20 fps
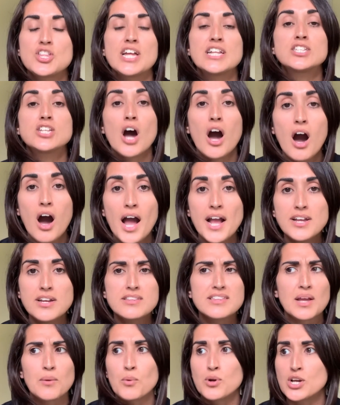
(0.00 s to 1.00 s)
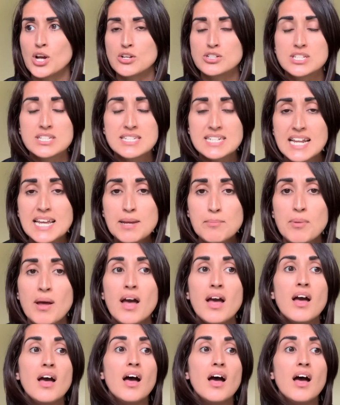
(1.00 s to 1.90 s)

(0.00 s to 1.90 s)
They're tired, they want to go to sleep.